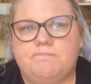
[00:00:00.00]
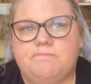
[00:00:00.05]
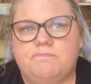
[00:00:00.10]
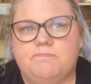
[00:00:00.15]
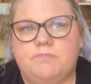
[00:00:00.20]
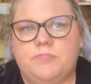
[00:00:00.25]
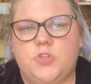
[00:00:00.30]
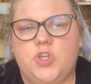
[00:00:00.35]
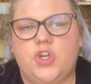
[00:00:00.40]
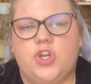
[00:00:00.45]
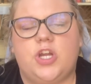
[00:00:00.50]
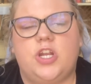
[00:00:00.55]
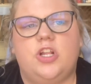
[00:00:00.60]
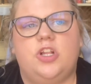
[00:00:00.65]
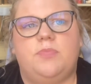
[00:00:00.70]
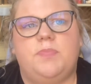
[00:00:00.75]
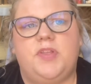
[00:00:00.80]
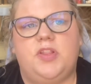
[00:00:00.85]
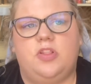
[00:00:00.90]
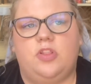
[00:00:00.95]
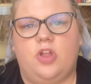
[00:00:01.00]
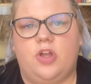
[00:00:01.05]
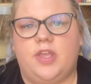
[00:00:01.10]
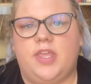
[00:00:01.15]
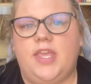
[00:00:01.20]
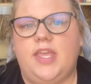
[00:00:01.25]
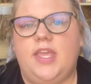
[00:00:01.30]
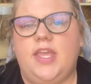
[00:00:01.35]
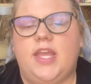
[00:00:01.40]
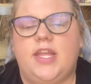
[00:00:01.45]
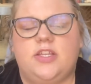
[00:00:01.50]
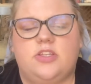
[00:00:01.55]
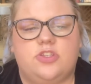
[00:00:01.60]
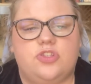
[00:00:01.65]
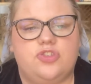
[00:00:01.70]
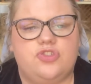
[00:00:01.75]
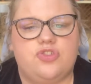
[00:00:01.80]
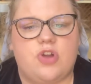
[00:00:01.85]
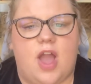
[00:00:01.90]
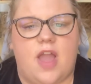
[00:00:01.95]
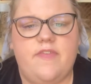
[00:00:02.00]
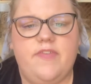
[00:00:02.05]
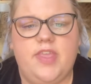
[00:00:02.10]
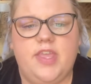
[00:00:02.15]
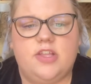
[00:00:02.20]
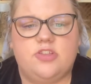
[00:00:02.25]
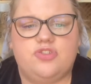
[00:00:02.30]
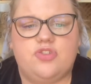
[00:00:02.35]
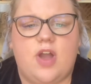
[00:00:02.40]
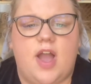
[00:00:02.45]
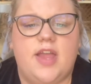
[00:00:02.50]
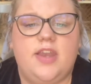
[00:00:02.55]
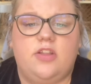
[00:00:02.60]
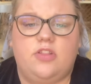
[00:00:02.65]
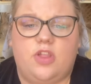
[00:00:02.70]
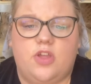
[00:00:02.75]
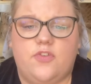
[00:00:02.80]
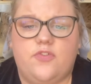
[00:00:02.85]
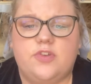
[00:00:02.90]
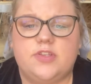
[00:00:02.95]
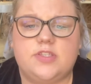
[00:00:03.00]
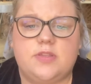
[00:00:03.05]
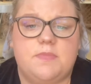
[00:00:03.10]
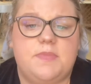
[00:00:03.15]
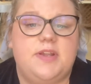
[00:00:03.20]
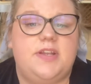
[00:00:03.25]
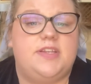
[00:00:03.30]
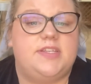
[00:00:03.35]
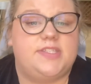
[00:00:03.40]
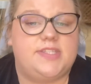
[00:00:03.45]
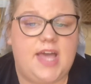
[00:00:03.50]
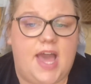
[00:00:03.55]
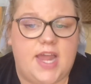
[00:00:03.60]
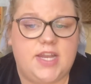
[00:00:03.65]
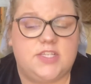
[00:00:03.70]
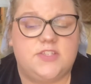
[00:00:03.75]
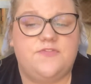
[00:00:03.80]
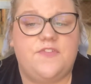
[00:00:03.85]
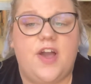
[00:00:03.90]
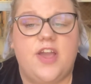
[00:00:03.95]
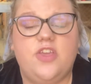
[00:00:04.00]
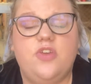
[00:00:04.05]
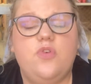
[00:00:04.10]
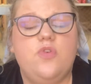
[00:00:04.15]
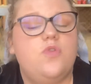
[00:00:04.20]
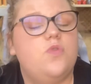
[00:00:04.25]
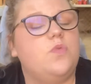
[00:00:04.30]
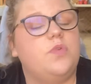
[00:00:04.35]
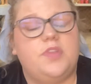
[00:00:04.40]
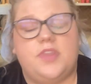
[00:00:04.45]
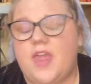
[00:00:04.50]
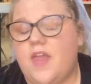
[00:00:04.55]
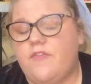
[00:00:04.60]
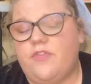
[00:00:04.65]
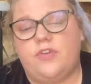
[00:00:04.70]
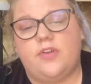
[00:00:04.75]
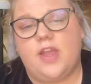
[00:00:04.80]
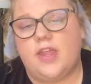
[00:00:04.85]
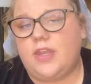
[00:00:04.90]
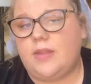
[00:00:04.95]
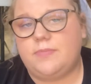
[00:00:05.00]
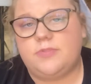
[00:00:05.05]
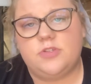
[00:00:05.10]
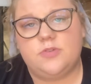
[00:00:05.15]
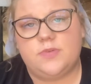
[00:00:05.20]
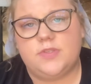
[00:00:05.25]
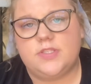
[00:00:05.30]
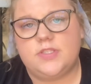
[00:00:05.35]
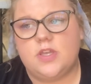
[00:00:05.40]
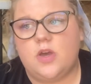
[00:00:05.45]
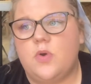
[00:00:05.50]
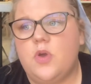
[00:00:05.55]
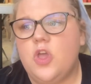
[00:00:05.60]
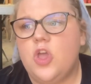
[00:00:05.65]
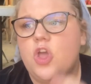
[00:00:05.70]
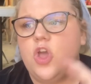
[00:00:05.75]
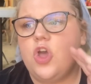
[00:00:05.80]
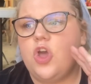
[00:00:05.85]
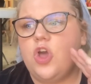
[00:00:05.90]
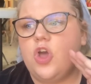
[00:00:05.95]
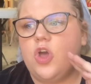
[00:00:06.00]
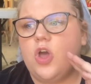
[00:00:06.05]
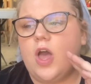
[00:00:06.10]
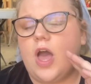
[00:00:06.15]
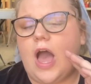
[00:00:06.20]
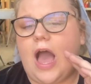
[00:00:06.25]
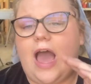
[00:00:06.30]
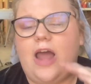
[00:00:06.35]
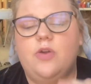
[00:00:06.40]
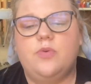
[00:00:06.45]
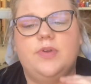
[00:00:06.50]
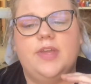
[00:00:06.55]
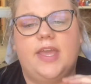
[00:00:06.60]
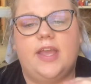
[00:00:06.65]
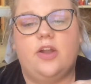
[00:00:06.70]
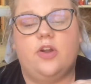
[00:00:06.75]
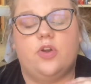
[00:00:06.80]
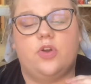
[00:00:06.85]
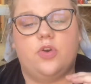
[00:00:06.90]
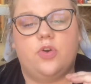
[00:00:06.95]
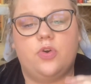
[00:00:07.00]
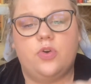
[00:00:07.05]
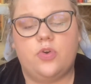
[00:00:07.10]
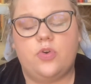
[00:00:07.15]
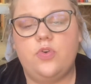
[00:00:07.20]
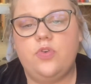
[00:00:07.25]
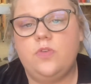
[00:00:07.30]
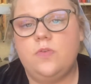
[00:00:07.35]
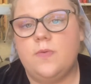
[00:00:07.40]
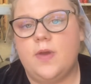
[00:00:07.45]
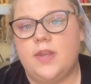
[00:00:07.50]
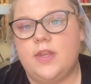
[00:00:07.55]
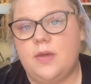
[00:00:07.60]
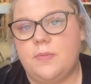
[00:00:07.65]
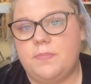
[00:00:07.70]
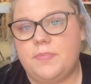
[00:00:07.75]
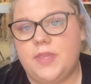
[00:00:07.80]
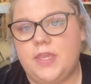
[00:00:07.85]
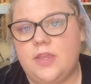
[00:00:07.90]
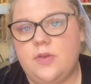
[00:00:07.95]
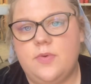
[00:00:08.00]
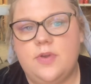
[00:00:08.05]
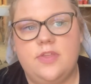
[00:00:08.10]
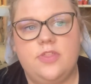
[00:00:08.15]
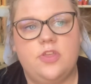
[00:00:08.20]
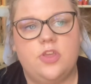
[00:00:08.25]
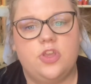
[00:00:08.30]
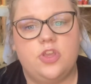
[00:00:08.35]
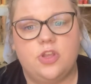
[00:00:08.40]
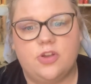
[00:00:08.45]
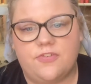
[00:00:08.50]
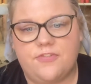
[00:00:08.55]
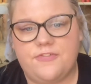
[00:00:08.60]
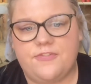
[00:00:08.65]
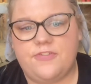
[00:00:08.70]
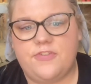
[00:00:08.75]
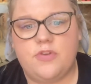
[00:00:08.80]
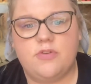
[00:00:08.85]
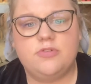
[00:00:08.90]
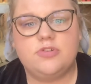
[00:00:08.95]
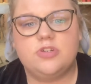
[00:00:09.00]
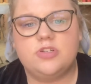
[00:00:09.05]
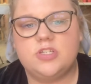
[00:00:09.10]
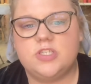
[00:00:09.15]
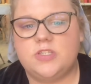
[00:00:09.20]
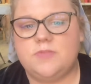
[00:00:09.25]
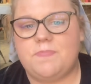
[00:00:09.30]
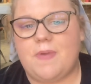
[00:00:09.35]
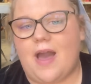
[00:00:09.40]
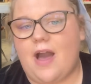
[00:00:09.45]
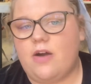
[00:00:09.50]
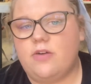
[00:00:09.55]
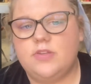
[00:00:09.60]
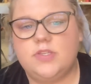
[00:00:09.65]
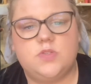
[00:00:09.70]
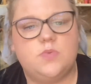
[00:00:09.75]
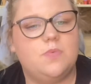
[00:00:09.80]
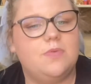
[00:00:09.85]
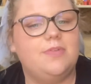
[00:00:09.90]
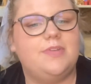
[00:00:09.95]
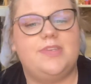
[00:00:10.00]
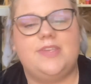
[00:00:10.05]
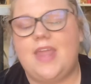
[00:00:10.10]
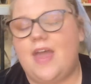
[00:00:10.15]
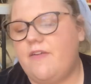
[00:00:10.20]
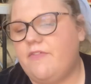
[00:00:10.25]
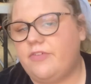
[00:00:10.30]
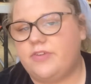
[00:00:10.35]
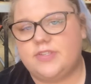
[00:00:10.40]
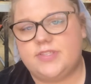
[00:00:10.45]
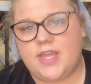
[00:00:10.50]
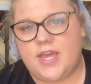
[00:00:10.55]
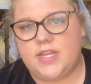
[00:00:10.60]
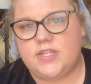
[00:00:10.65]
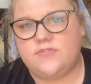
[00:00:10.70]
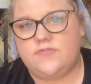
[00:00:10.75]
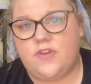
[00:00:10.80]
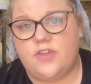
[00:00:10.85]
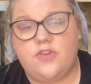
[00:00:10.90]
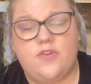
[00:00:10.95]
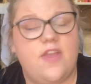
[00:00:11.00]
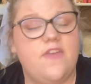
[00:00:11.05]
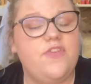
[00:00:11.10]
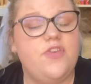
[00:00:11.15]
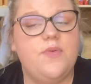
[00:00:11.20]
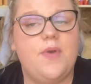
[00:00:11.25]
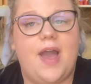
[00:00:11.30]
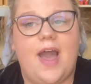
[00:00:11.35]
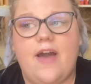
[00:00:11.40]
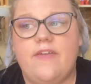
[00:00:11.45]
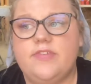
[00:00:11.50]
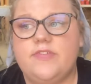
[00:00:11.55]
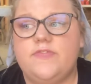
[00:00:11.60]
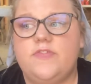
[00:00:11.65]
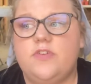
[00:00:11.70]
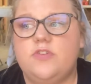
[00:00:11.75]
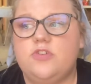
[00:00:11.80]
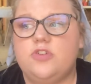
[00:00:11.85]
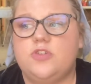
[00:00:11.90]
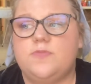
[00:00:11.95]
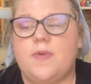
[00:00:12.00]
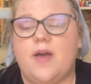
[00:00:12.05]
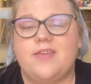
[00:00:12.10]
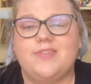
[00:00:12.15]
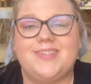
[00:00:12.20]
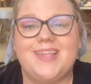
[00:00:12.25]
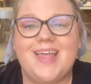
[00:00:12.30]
you're going to be looking and striving and trying to look for somebody to satisfy you who will never end up doing so. I don't care who you end up being with, your future spouse will never satisfy you. If you have a future spouse,